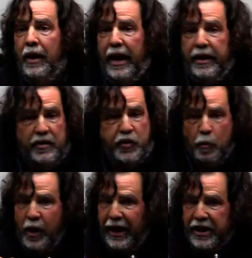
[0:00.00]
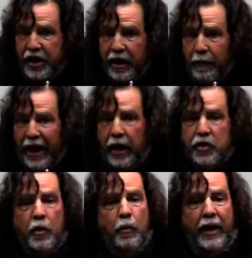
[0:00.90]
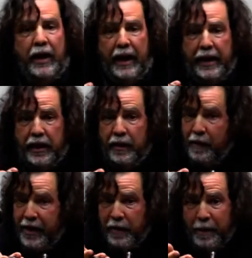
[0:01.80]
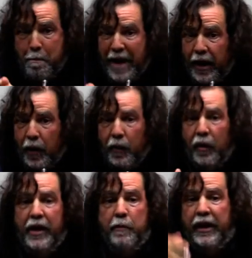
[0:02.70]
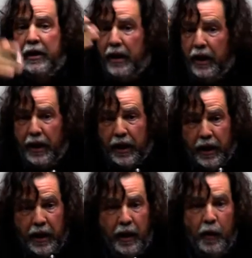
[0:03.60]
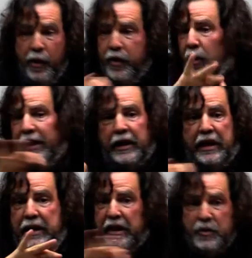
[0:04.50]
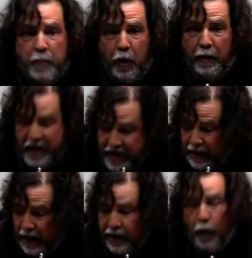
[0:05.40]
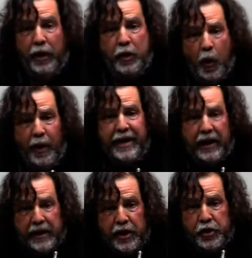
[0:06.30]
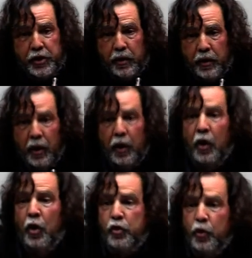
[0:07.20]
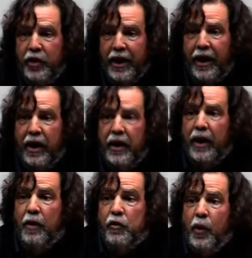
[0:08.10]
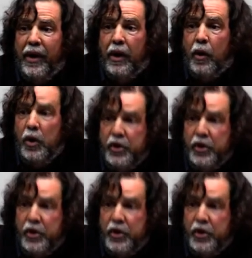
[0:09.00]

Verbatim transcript: like someone like Che Guevara, someone like even Mao, even uh, with all the critiques, problems, et cetera, they were calling attention to the, uh, to to a